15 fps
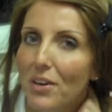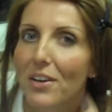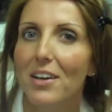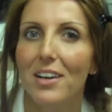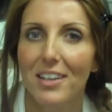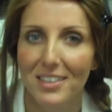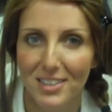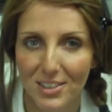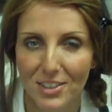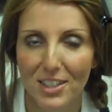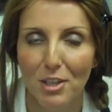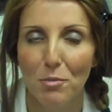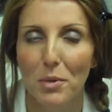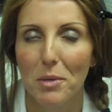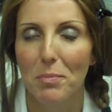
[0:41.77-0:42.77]
but
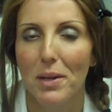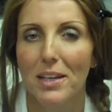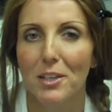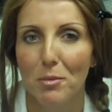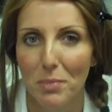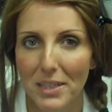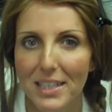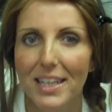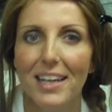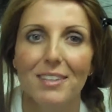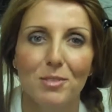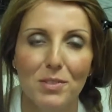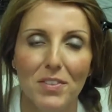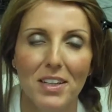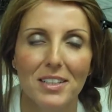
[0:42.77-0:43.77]
little bit by little bit,
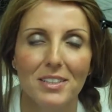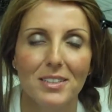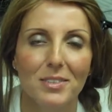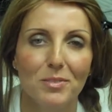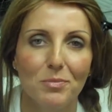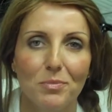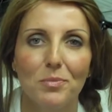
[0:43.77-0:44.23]
yeah, it was fine.